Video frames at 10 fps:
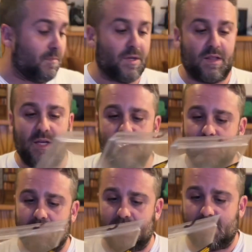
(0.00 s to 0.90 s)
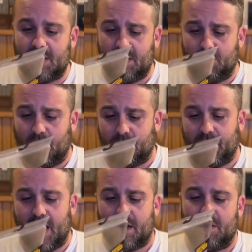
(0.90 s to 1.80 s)
But let's see what
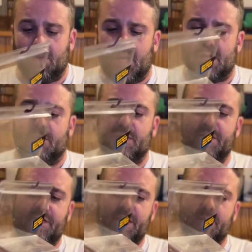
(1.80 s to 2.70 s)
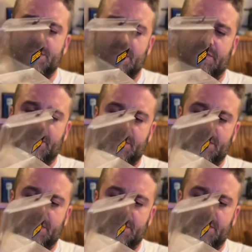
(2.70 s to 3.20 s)
we got going on for the figure himself.